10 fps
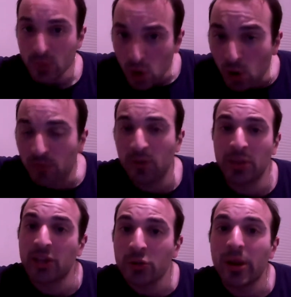hopefully when
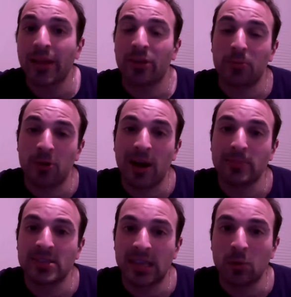they do get in their
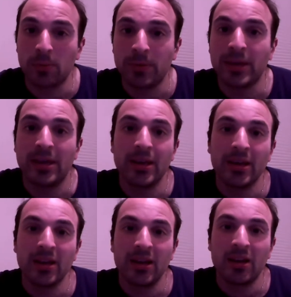primes, they will be
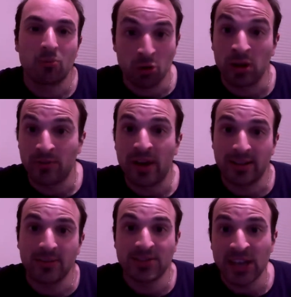really
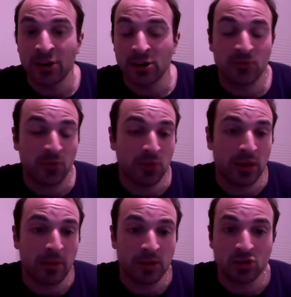effective centers for
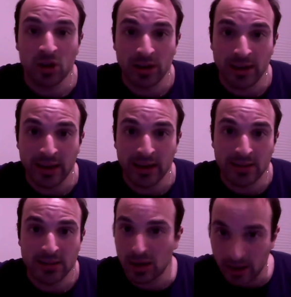the Montreal
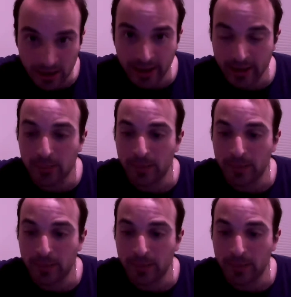Canadiens on a nightly